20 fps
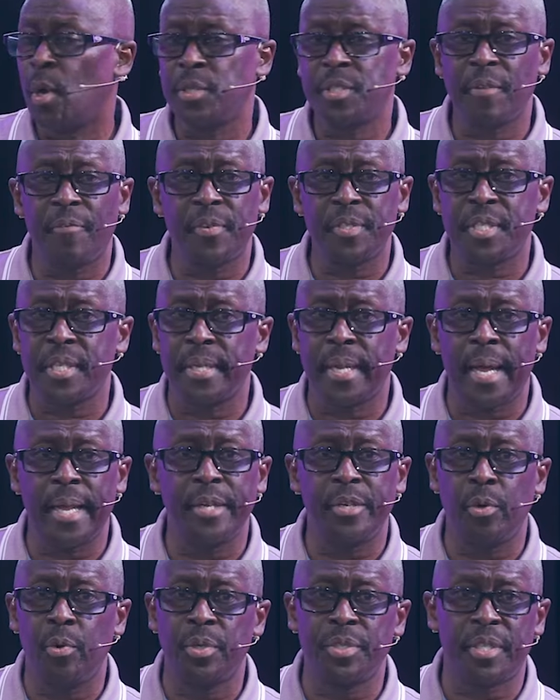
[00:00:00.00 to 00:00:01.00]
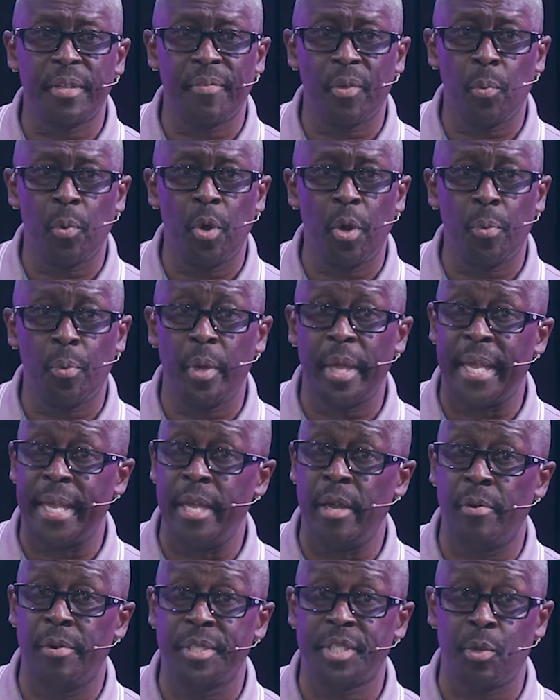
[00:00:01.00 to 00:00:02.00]
most of us are not doers of the word. We
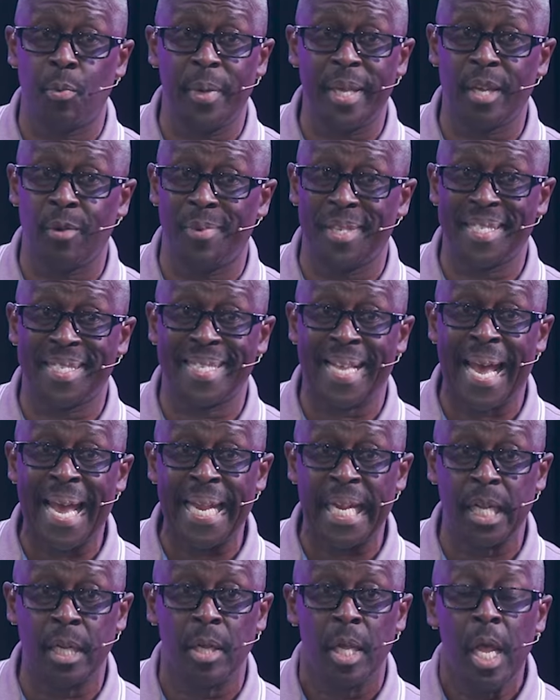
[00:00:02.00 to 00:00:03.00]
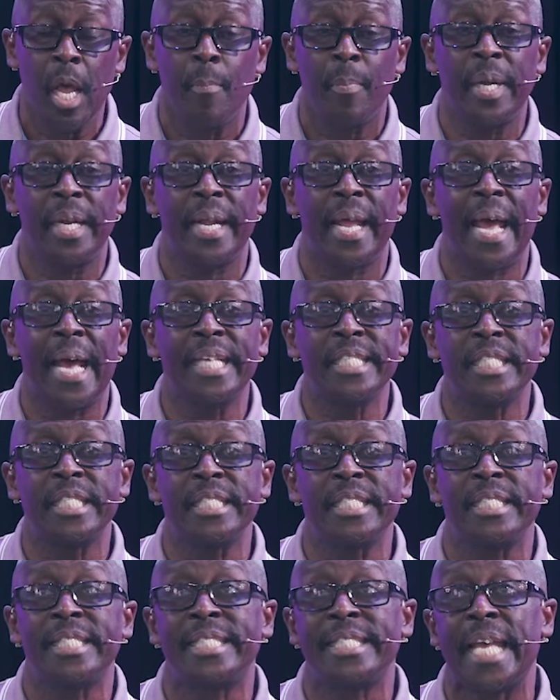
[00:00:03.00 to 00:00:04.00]
hear it and we can recite it, but it
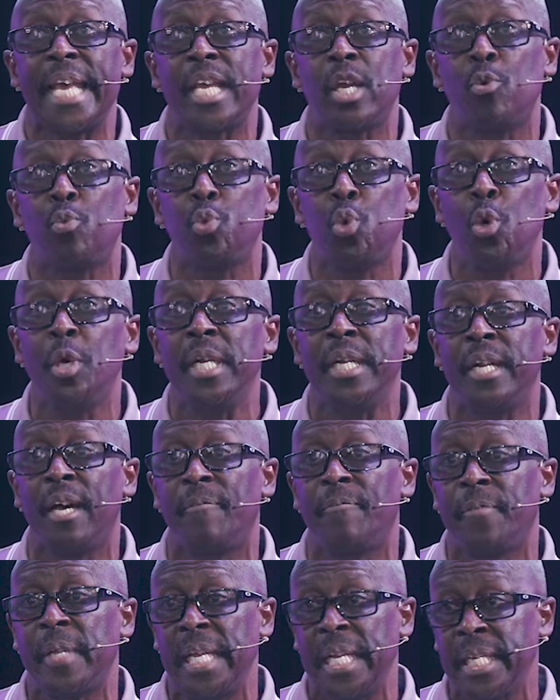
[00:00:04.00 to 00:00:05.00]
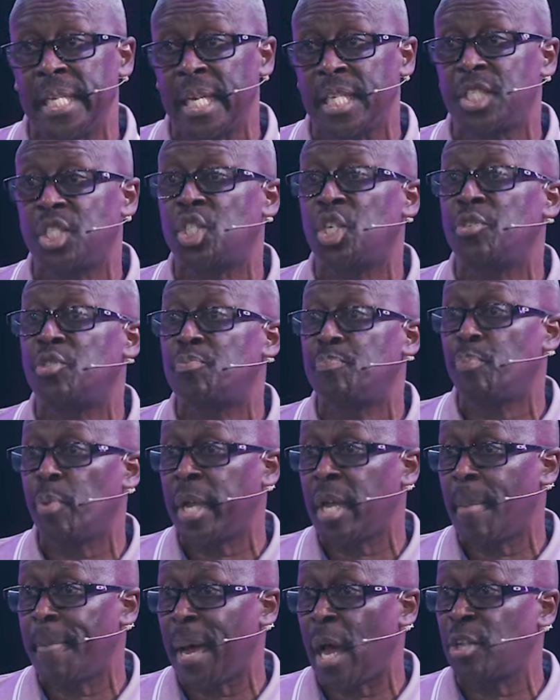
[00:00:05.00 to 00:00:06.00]
hasn't taken root enough in us to
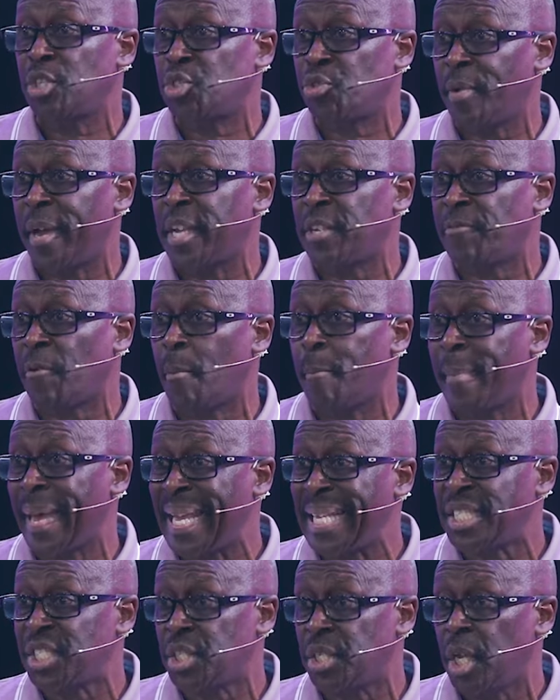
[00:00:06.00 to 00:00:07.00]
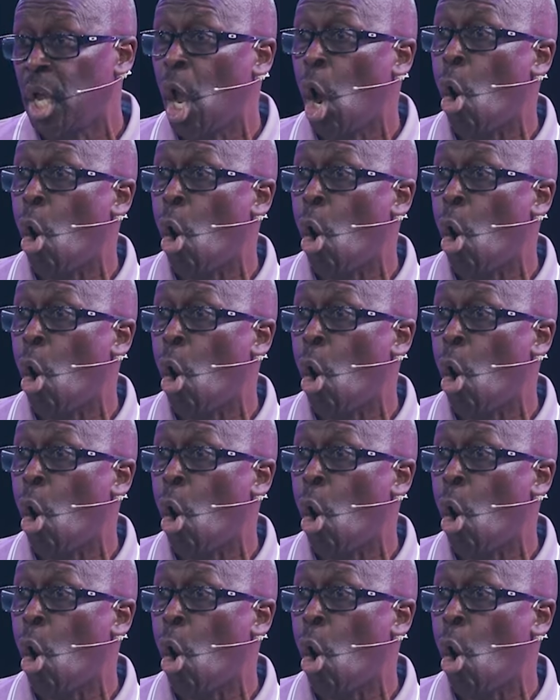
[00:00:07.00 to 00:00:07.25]
bring about transformation